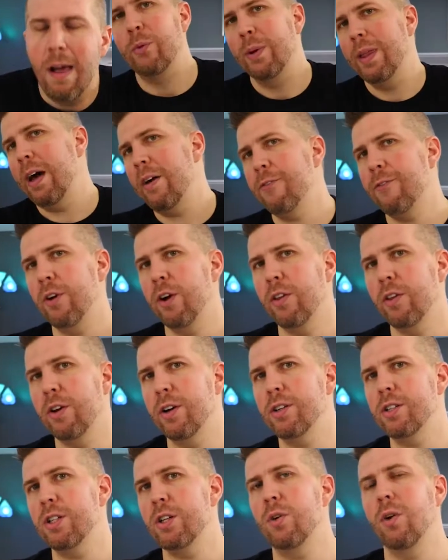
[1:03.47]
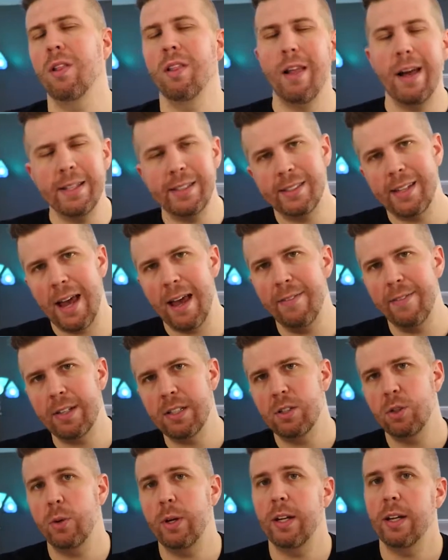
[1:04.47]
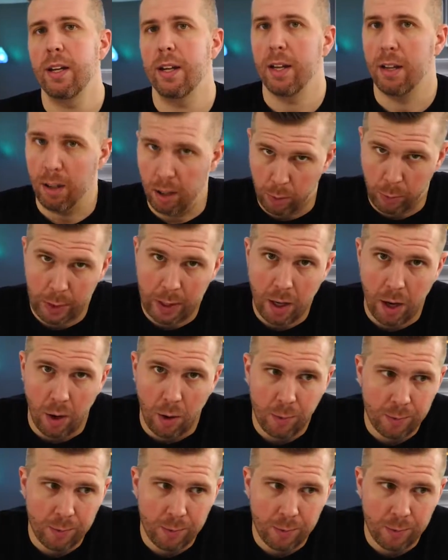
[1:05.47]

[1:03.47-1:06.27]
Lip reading: Without further ado, let's dive into it. Here we go.